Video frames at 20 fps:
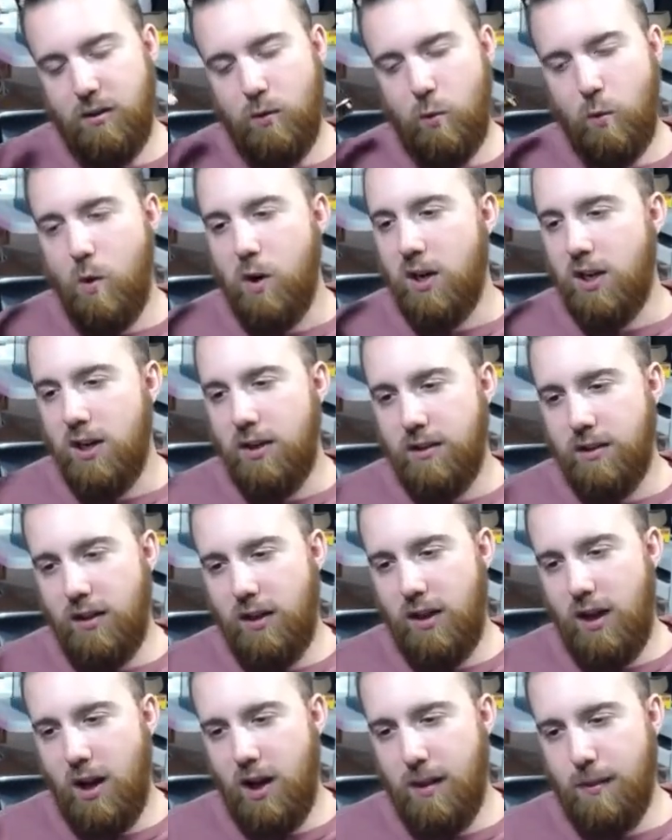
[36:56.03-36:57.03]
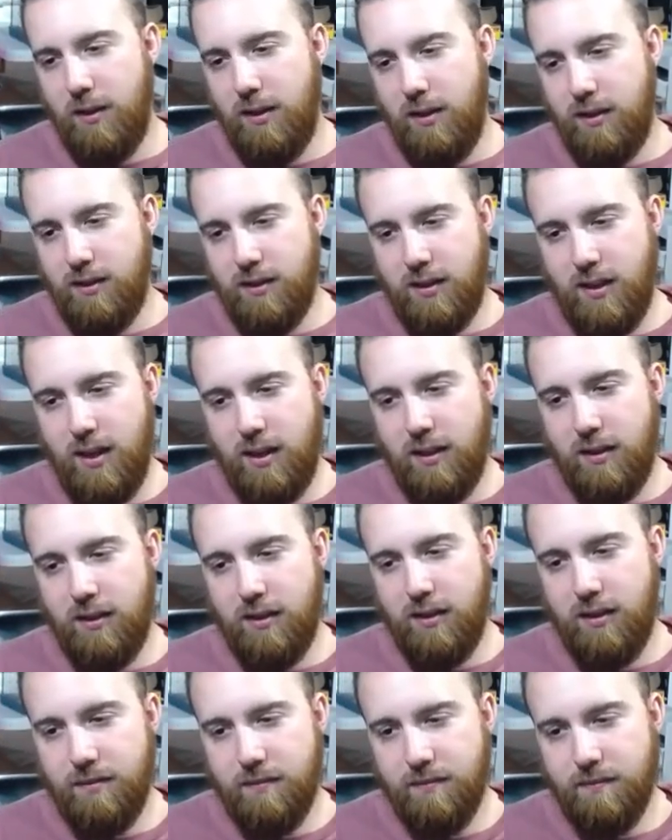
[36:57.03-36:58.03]
work on the obelisk
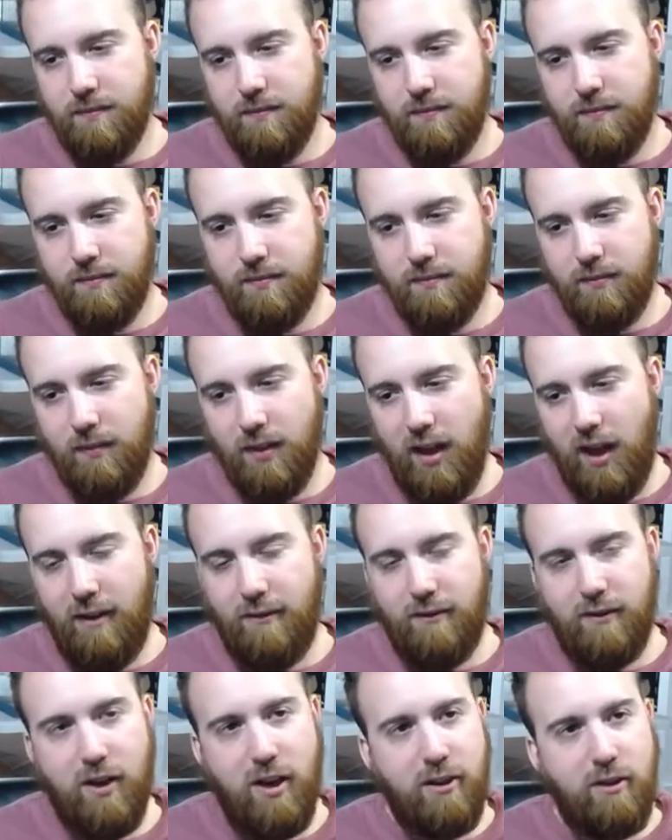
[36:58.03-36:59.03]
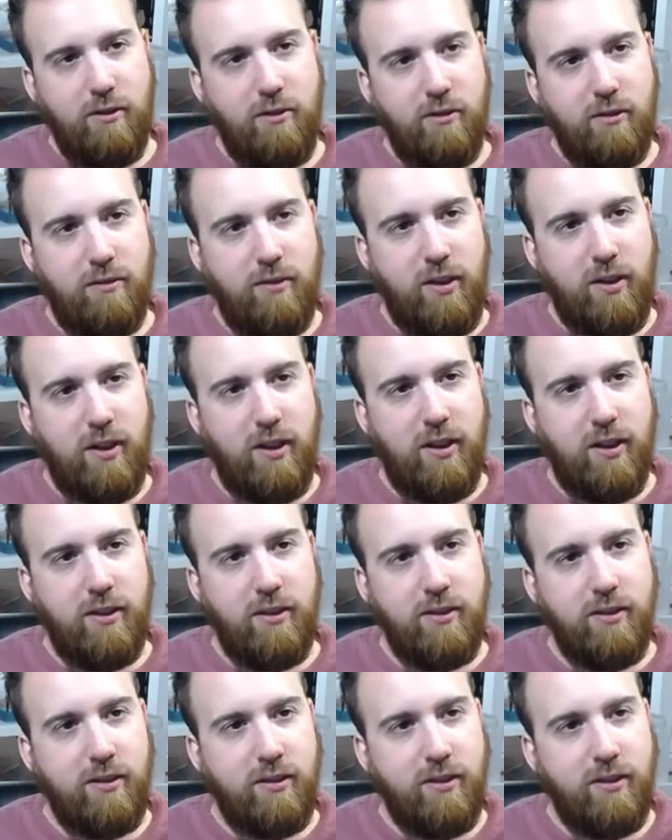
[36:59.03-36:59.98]
tank. I have tacos, very nice